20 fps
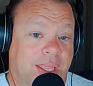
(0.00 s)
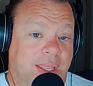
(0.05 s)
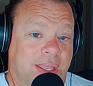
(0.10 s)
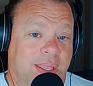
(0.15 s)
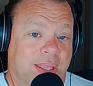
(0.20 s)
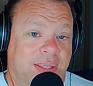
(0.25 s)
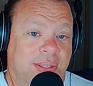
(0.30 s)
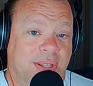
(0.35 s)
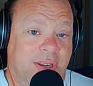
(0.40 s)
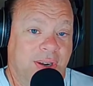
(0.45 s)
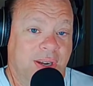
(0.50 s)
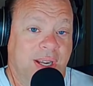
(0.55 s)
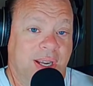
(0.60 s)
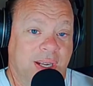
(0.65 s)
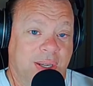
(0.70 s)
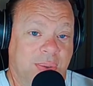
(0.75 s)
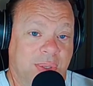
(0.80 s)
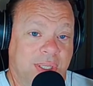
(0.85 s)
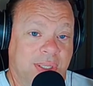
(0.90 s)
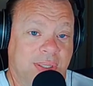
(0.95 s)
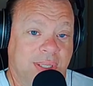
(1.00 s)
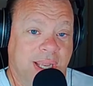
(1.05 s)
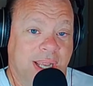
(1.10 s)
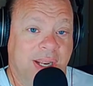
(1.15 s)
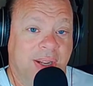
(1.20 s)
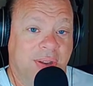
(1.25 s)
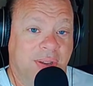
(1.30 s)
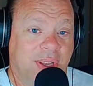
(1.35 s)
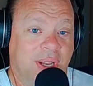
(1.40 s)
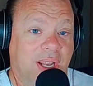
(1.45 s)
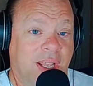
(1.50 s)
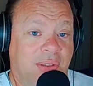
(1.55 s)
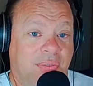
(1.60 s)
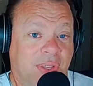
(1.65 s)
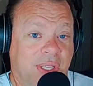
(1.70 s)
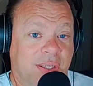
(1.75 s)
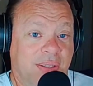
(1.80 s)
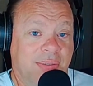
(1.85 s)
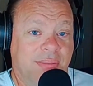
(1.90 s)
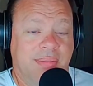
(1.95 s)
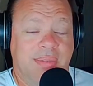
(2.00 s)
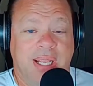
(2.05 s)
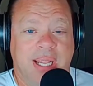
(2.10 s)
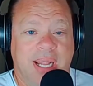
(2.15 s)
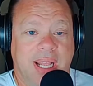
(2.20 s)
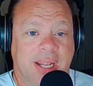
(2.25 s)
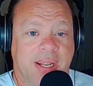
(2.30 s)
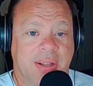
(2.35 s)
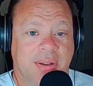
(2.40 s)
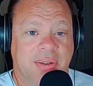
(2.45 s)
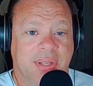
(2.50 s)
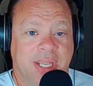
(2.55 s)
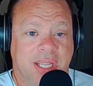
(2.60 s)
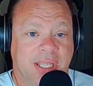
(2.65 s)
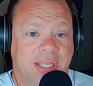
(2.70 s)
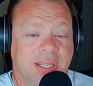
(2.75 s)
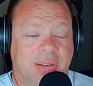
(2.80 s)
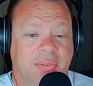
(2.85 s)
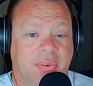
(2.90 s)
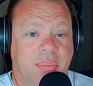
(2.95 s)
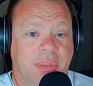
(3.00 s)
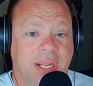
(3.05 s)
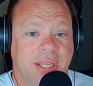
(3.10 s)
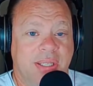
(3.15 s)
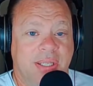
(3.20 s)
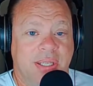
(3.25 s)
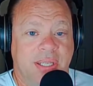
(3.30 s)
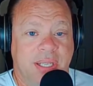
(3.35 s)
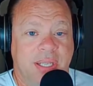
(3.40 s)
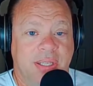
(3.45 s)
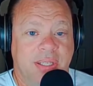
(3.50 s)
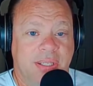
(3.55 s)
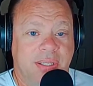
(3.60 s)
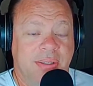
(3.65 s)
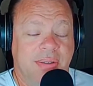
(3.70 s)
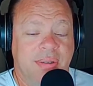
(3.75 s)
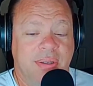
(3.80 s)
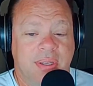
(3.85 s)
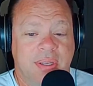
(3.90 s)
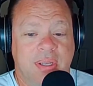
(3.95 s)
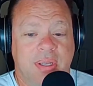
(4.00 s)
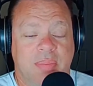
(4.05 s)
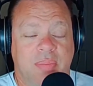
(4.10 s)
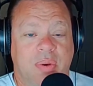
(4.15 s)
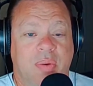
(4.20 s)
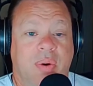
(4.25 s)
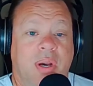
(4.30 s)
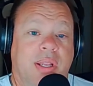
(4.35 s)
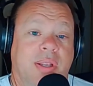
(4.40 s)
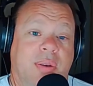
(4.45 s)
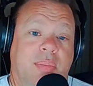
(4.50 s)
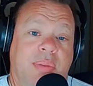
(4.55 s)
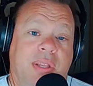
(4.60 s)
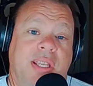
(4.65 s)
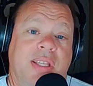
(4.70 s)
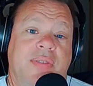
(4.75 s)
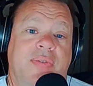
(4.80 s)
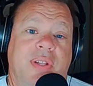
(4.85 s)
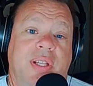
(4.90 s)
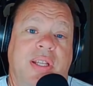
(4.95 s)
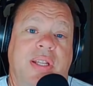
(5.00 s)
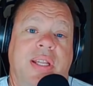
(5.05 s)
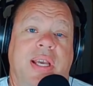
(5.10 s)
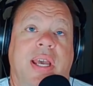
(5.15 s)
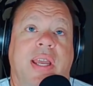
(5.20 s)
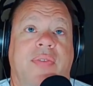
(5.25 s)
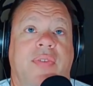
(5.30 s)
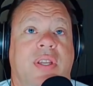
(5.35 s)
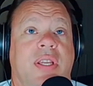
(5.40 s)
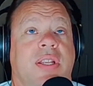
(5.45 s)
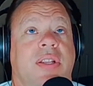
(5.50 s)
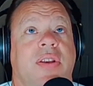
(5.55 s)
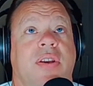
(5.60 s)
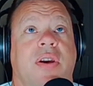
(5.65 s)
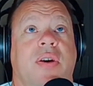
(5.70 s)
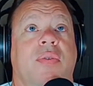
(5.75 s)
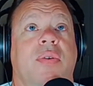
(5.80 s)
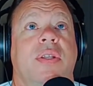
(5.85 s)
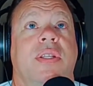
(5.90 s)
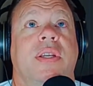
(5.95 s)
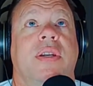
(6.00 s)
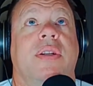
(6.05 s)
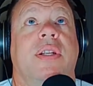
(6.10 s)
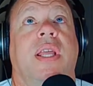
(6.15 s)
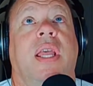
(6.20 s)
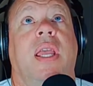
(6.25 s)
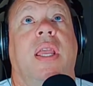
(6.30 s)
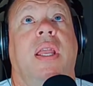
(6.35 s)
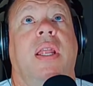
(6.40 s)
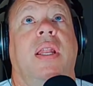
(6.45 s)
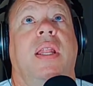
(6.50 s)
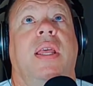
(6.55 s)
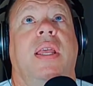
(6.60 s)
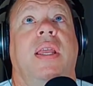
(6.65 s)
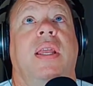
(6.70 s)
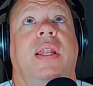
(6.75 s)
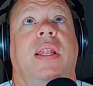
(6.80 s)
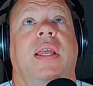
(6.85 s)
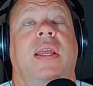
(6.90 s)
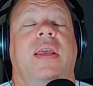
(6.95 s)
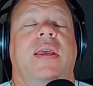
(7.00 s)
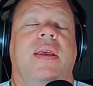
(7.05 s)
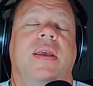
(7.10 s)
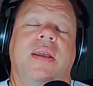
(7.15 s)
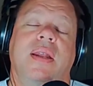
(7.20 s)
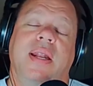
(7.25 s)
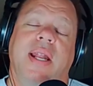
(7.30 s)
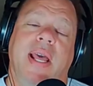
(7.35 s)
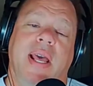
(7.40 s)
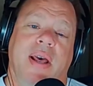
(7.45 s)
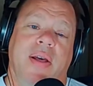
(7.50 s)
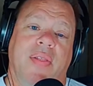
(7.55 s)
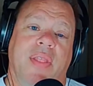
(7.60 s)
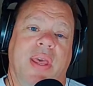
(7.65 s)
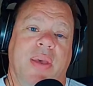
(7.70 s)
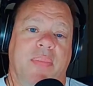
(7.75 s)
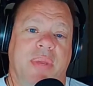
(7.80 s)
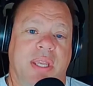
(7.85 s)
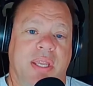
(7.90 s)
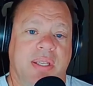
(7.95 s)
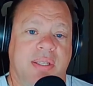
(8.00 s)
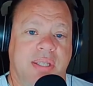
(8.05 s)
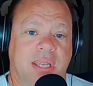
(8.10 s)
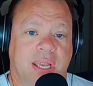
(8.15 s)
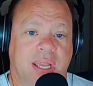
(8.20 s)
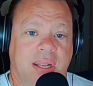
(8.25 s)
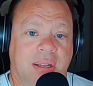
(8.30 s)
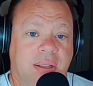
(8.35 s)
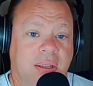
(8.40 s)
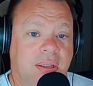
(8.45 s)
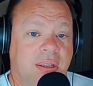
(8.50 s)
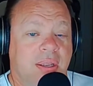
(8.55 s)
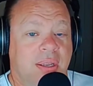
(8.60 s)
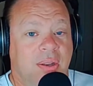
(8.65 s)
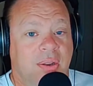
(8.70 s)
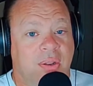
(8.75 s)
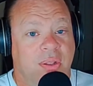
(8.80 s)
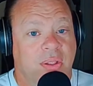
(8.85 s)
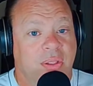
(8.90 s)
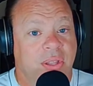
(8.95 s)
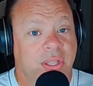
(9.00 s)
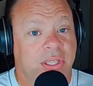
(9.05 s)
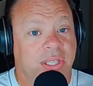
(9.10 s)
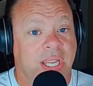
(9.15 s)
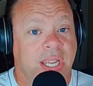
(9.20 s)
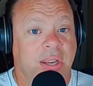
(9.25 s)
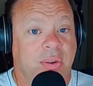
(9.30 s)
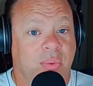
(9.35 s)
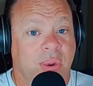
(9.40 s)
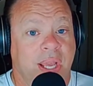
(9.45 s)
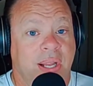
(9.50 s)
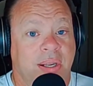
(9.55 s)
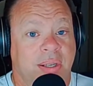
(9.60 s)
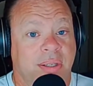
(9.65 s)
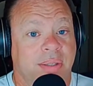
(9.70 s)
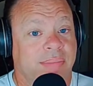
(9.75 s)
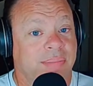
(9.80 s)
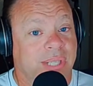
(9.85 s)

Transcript: Sorry, Aqua. I know you love it, and I know it gets everybody's attention. But while you're peacefully diving and you always hear ding, ding, ding. Now, that being said, the shake rattler,